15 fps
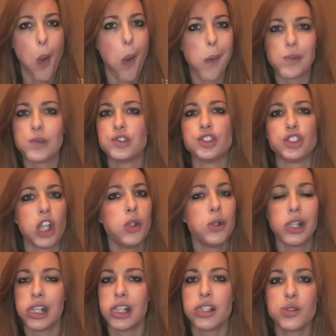I'm so
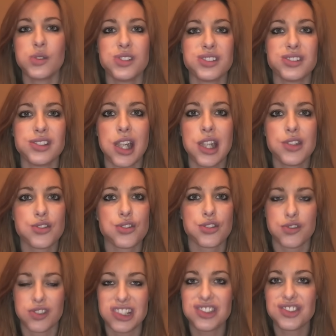hungry today, it's
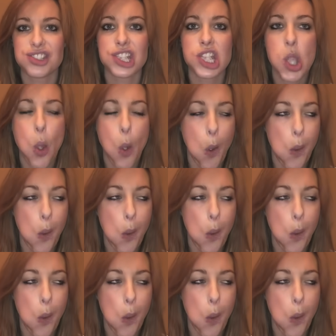crazy.